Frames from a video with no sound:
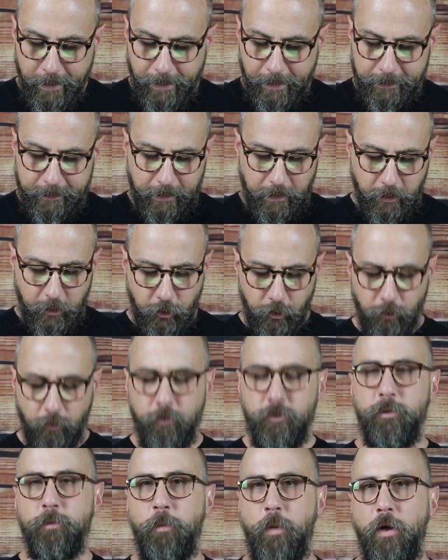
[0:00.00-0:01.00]
is a
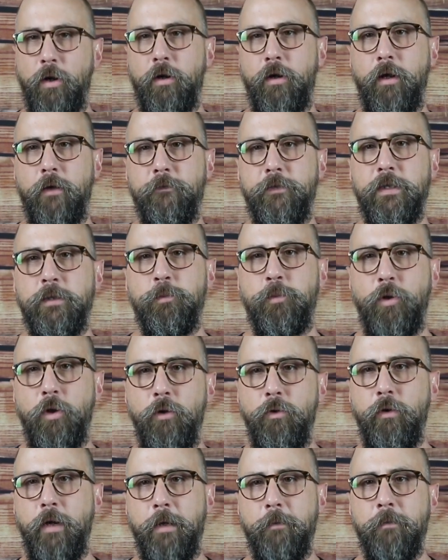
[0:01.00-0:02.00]
huge part of this
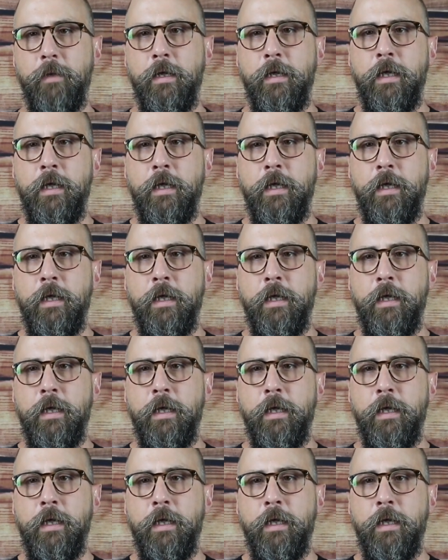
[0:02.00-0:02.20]
program.